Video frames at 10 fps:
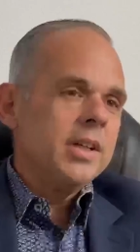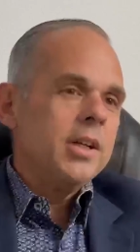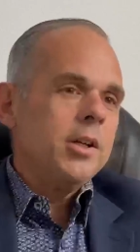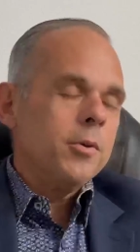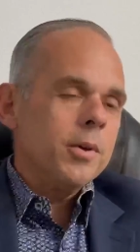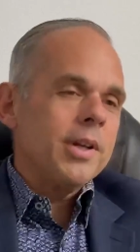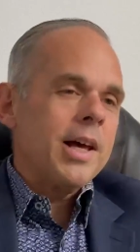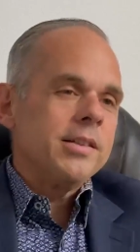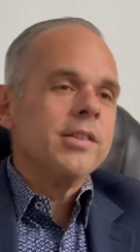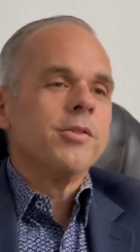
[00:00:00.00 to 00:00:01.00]
you
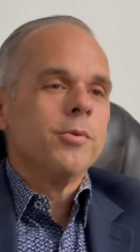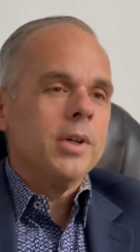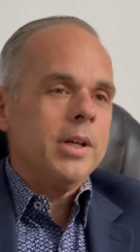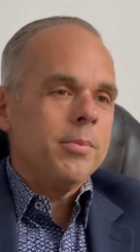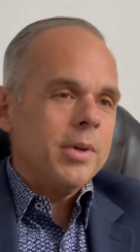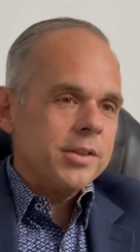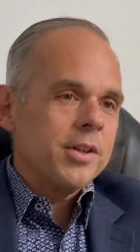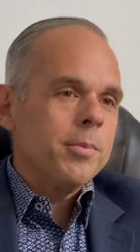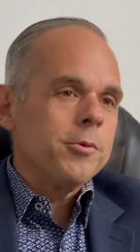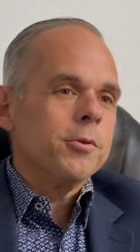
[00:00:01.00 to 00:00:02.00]
realize his dream has
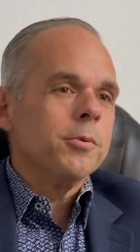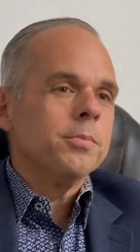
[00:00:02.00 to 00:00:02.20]
come true.